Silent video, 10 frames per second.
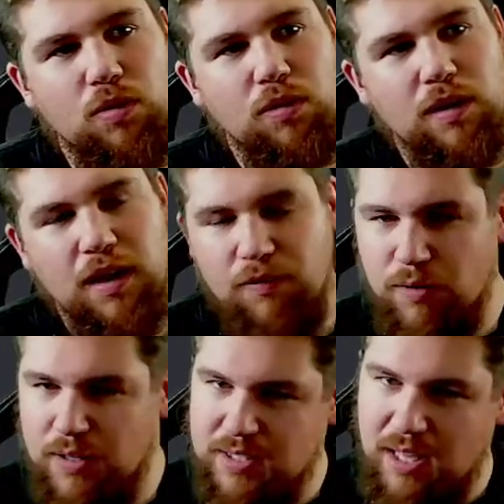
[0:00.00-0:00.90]
if we
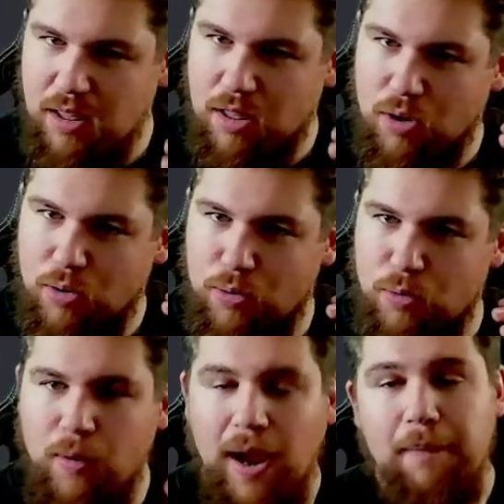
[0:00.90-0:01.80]
sent through
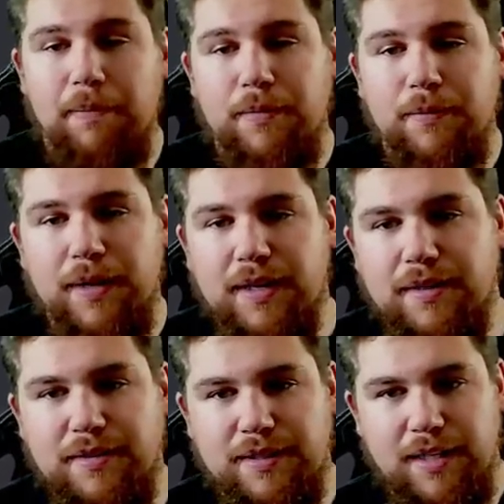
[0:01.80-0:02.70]
ramp, we could
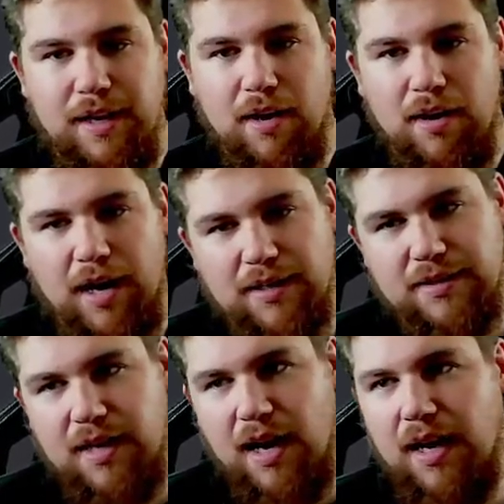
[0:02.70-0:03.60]
see our
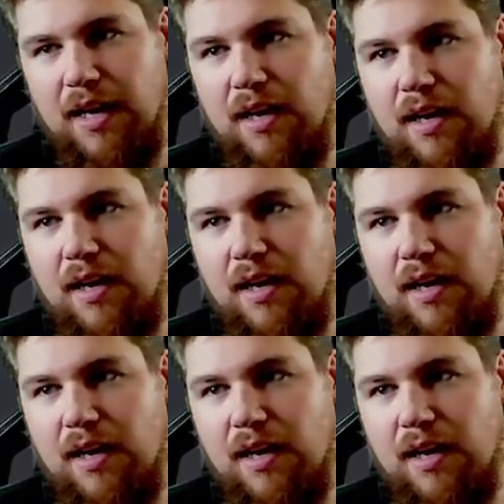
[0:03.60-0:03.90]
XDAI